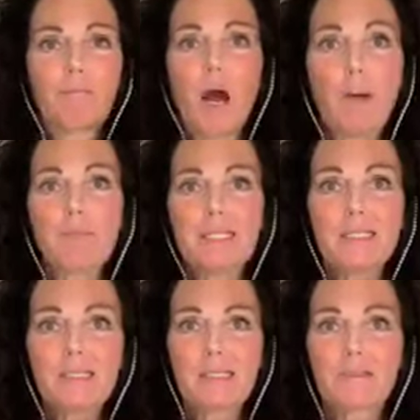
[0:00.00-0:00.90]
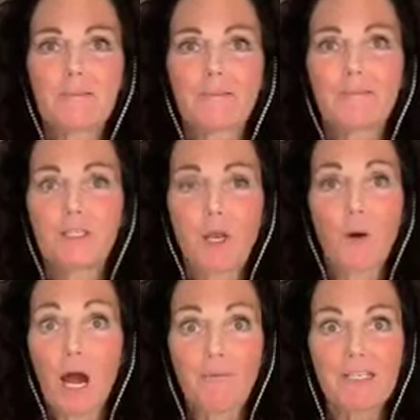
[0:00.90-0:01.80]
opposites, you know,
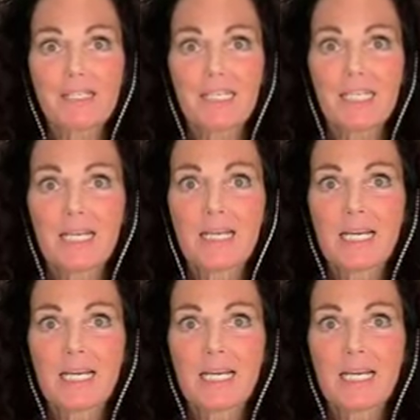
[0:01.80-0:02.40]
obviously.